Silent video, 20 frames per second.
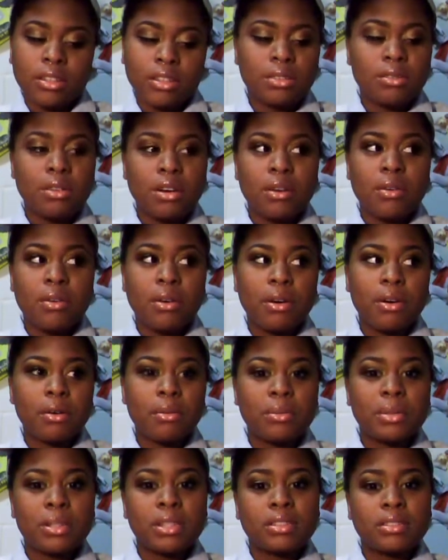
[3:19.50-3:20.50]
you go
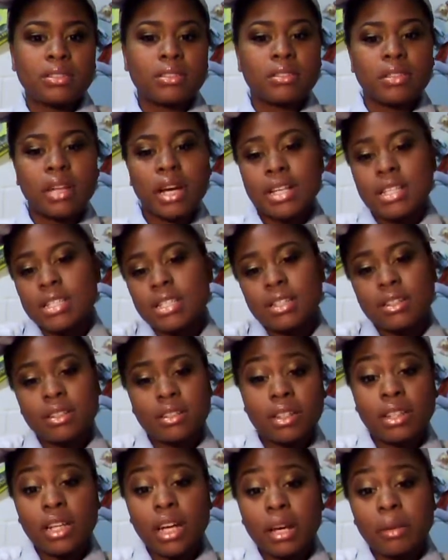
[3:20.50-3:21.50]
home and I
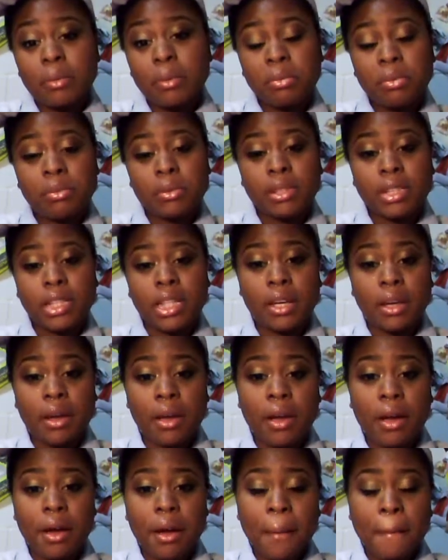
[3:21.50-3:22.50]
see a lot of people with
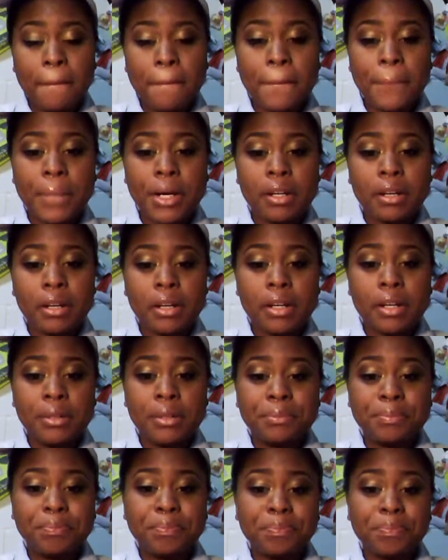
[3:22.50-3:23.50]
it. But,
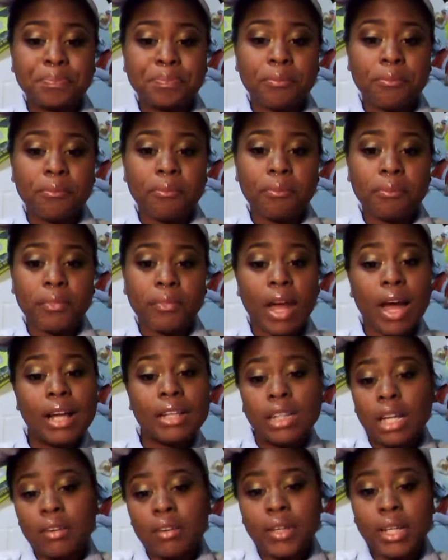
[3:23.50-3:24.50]
um,
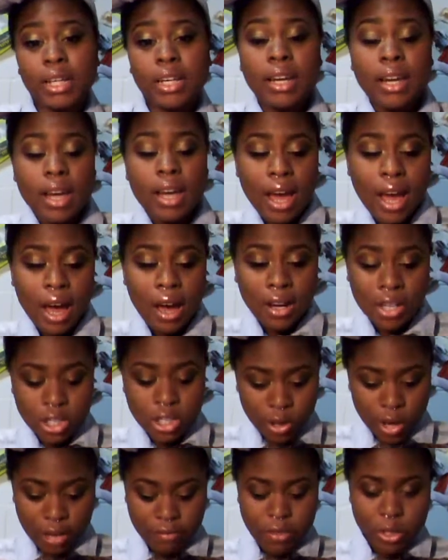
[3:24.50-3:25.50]
I love it. I
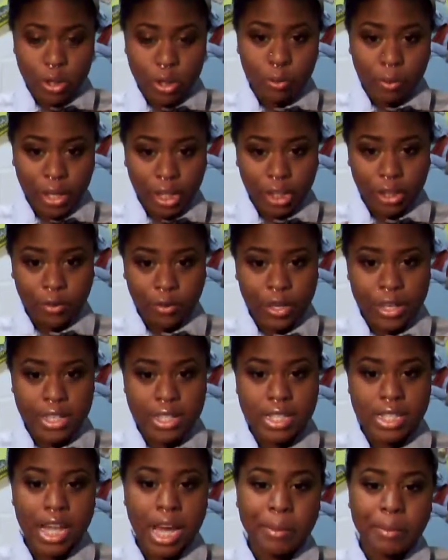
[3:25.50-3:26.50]
also have two belly
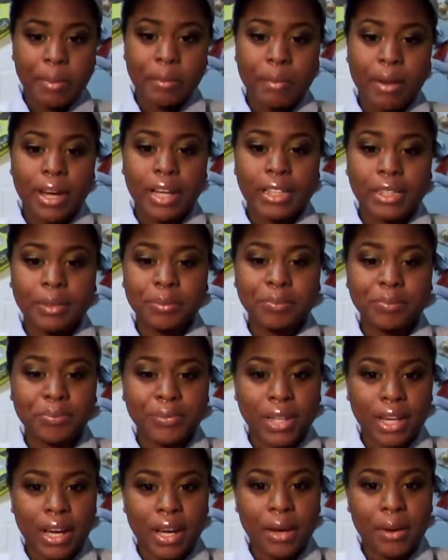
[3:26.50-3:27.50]
rings, top and bottom.
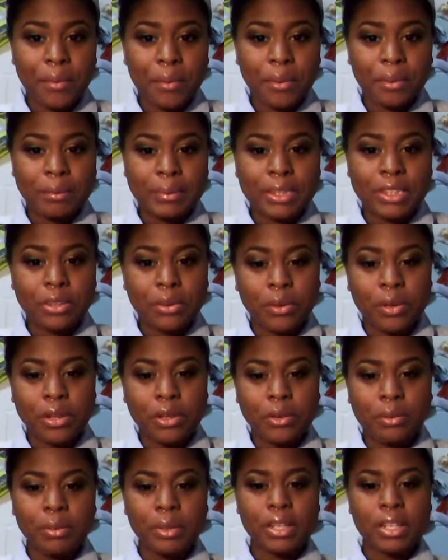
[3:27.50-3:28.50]
I won't be
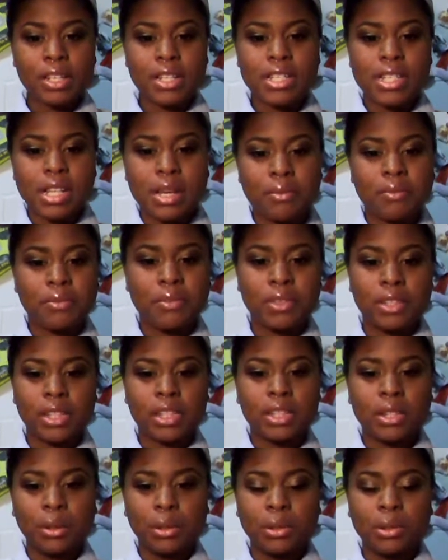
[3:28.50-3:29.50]
showing you because I'm
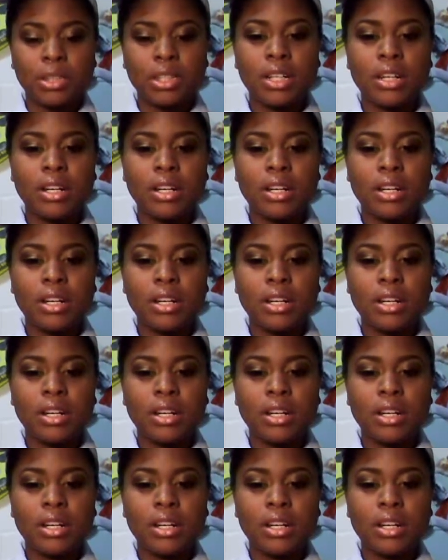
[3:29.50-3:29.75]
fully clothed.